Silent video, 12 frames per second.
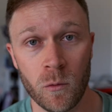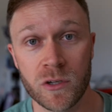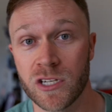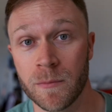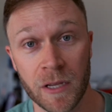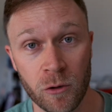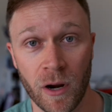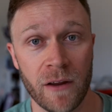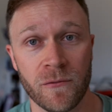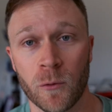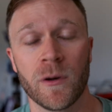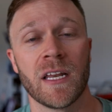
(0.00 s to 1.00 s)
which can be great
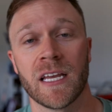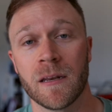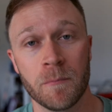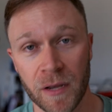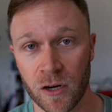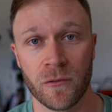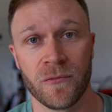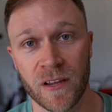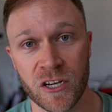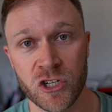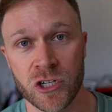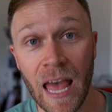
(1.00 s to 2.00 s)
for reeling in bigger fish,